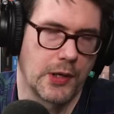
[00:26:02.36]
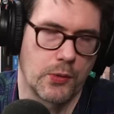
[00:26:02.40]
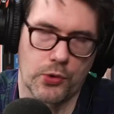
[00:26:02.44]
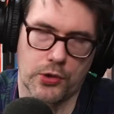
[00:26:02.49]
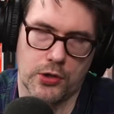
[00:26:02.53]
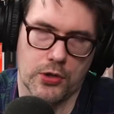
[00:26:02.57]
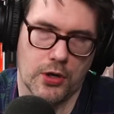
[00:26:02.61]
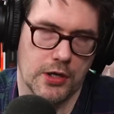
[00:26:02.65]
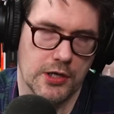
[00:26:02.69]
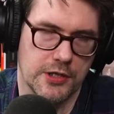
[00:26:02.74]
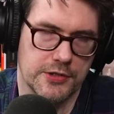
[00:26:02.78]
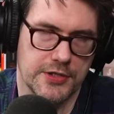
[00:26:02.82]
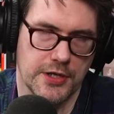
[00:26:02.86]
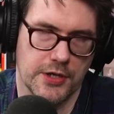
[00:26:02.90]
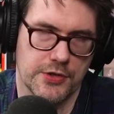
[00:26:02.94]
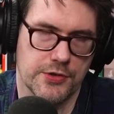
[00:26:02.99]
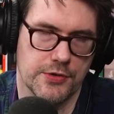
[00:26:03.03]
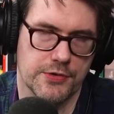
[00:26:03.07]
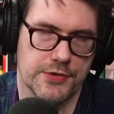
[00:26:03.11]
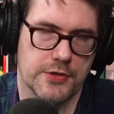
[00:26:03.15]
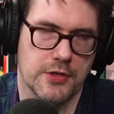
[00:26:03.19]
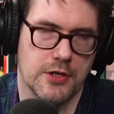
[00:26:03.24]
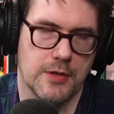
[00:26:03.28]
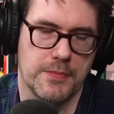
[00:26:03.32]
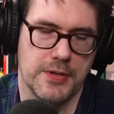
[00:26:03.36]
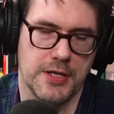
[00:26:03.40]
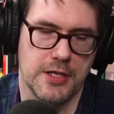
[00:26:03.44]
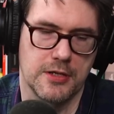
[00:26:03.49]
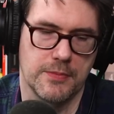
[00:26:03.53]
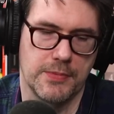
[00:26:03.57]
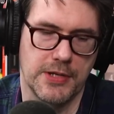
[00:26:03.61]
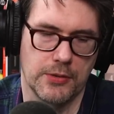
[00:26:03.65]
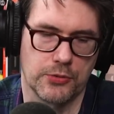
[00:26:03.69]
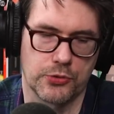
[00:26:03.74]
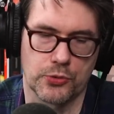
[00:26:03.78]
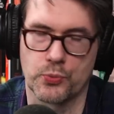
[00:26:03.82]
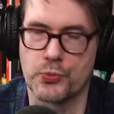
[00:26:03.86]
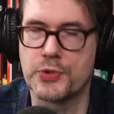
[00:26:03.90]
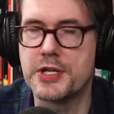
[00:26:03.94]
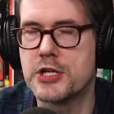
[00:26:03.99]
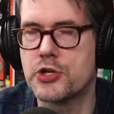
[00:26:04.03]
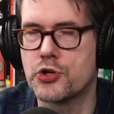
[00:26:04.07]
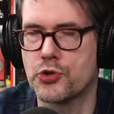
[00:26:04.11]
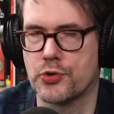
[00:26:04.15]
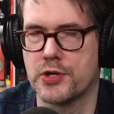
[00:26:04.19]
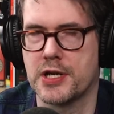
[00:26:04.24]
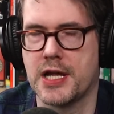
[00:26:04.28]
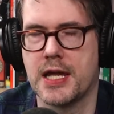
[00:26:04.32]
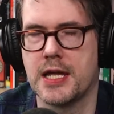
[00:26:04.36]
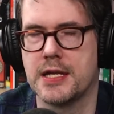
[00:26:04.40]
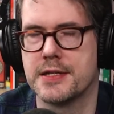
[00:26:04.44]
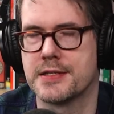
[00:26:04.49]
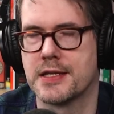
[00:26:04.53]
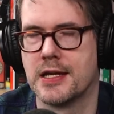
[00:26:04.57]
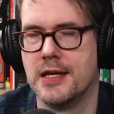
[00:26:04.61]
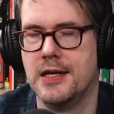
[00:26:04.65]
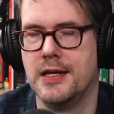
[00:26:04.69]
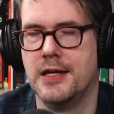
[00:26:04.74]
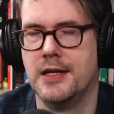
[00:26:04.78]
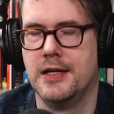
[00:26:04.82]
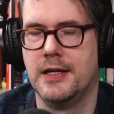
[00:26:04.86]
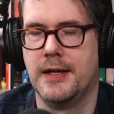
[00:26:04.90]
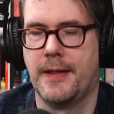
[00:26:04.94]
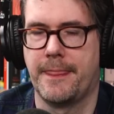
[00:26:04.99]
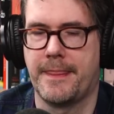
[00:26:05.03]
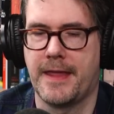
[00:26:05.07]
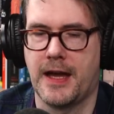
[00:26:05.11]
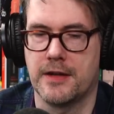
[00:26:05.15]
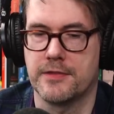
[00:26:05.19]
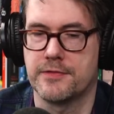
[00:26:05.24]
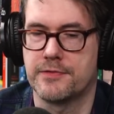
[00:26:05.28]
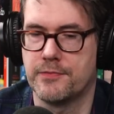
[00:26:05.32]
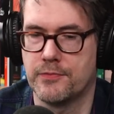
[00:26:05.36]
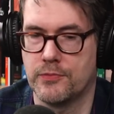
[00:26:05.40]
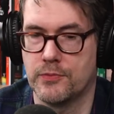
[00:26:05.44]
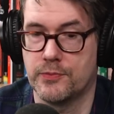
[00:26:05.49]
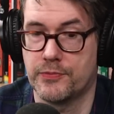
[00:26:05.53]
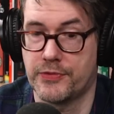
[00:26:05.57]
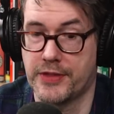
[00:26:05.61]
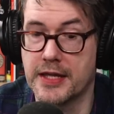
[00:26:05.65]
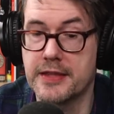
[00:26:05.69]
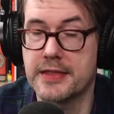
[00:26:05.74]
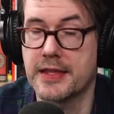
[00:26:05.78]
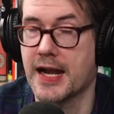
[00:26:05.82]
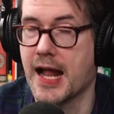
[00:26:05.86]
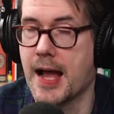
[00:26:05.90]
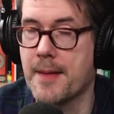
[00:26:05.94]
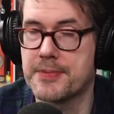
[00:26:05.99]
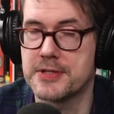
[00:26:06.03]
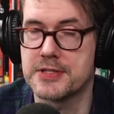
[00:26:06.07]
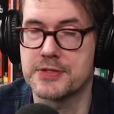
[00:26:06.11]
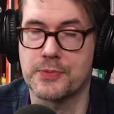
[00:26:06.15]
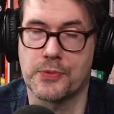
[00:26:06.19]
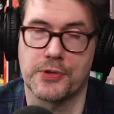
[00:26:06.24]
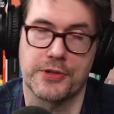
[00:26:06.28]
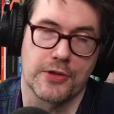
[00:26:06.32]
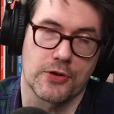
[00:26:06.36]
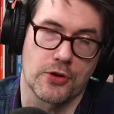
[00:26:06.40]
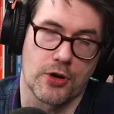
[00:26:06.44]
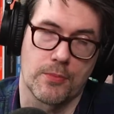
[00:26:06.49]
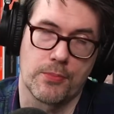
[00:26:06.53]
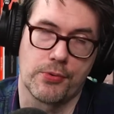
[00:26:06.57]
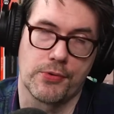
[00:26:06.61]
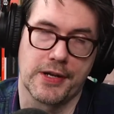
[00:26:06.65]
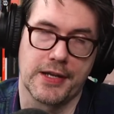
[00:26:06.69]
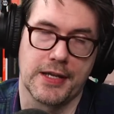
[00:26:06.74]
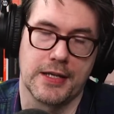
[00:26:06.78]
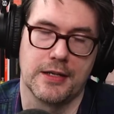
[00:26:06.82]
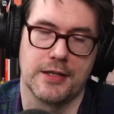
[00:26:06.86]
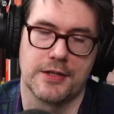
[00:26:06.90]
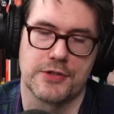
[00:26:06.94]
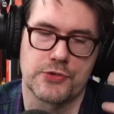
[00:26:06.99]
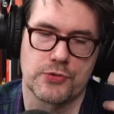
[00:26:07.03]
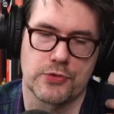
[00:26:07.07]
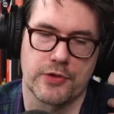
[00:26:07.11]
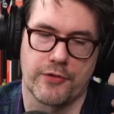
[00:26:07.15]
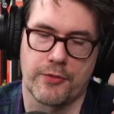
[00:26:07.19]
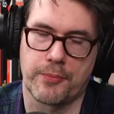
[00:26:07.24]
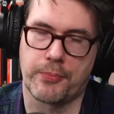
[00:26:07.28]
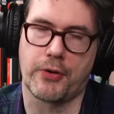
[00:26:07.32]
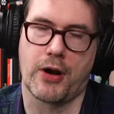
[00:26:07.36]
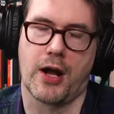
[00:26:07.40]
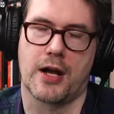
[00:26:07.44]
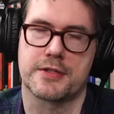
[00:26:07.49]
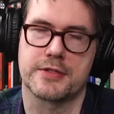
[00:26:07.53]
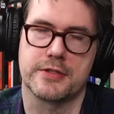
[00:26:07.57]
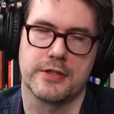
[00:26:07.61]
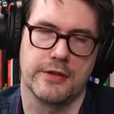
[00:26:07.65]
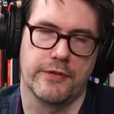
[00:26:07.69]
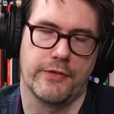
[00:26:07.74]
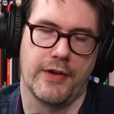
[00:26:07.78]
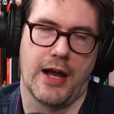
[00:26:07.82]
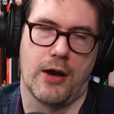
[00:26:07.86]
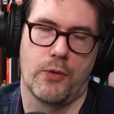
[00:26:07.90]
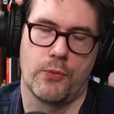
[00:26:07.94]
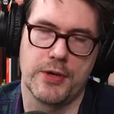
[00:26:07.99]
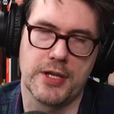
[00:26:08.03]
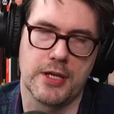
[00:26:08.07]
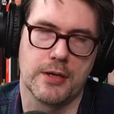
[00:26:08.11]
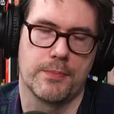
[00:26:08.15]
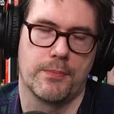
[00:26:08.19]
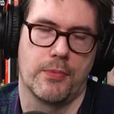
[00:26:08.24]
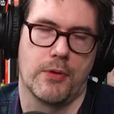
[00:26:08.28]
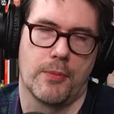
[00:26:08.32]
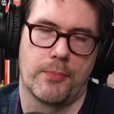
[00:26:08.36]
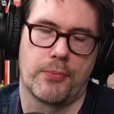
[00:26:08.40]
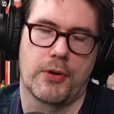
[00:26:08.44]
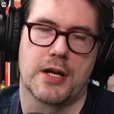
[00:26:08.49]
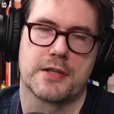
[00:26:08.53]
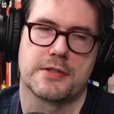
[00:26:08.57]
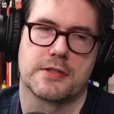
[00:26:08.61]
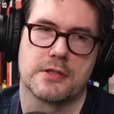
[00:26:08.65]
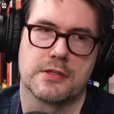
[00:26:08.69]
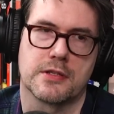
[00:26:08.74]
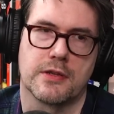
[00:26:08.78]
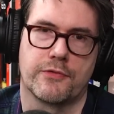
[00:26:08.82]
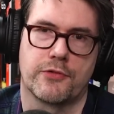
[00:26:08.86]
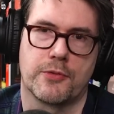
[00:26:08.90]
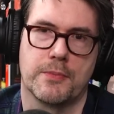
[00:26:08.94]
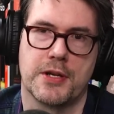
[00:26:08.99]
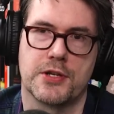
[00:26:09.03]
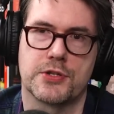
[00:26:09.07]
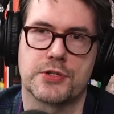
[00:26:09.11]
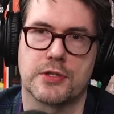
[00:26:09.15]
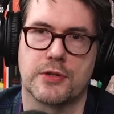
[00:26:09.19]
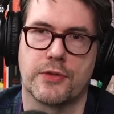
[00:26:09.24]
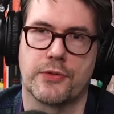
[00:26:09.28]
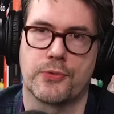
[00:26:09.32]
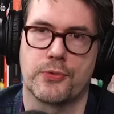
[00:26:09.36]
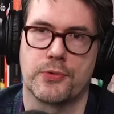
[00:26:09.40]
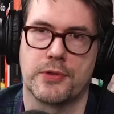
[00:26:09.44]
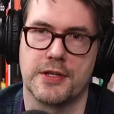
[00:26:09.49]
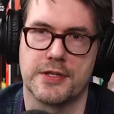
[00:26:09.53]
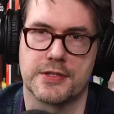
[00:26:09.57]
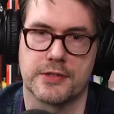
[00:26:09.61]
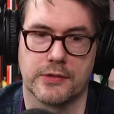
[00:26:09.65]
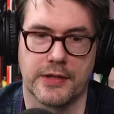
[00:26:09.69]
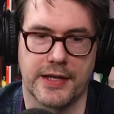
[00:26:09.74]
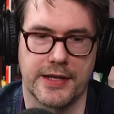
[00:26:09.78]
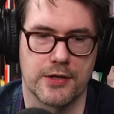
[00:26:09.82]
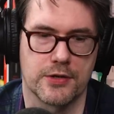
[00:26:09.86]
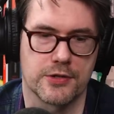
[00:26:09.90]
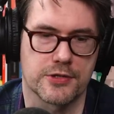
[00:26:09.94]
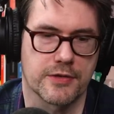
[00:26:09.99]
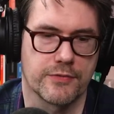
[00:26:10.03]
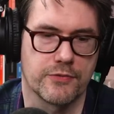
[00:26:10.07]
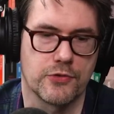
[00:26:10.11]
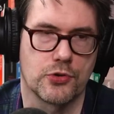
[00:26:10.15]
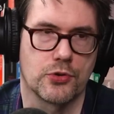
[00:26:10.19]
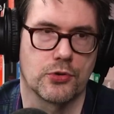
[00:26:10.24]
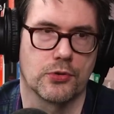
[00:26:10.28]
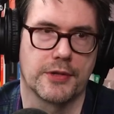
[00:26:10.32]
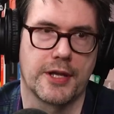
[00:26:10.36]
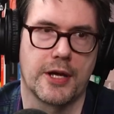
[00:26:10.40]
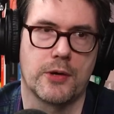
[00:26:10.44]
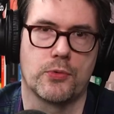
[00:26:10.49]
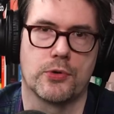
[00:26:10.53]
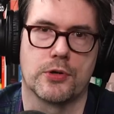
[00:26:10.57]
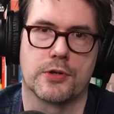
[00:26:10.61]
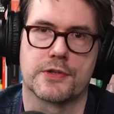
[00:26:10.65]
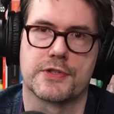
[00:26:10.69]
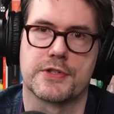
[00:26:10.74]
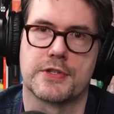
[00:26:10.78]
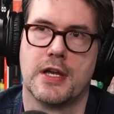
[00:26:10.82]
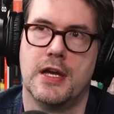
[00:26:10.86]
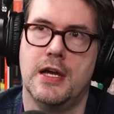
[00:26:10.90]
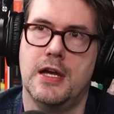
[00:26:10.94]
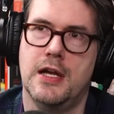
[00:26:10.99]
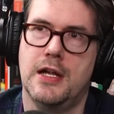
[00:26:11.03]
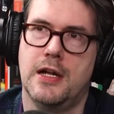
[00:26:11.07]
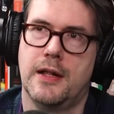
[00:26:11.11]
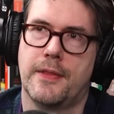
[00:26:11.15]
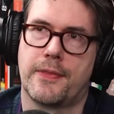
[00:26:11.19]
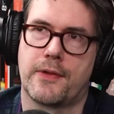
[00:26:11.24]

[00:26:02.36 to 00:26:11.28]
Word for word: network architecture is going to be to be able to recreate that thing that happens within our brain. It's sort of a proxy of how we process information through these layers of neural networks mm-hmm.